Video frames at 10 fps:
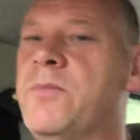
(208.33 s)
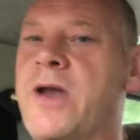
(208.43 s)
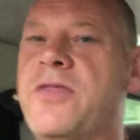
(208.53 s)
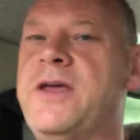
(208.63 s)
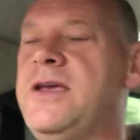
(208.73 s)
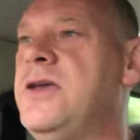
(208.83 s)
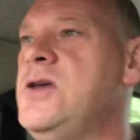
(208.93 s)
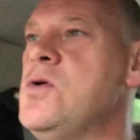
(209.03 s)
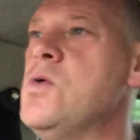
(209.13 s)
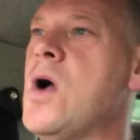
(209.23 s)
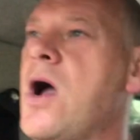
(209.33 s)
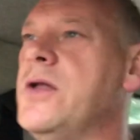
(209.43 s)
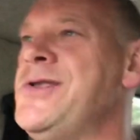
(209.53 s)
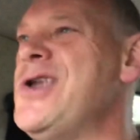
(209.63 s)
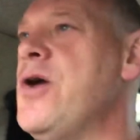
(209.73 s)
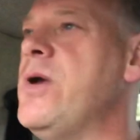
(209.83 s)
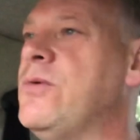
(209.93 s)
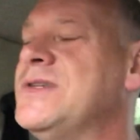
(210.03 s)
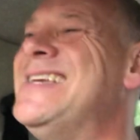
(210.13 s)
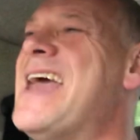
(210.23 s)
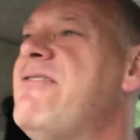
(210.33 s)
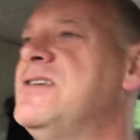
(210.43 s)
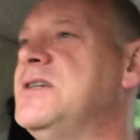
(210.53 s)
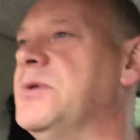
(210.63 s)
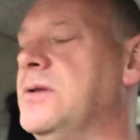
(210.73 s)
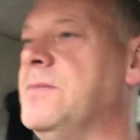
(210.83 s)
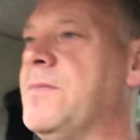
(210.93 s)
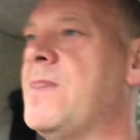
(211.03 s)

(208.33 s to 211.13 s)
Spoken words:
but I think you knew it was inevitable,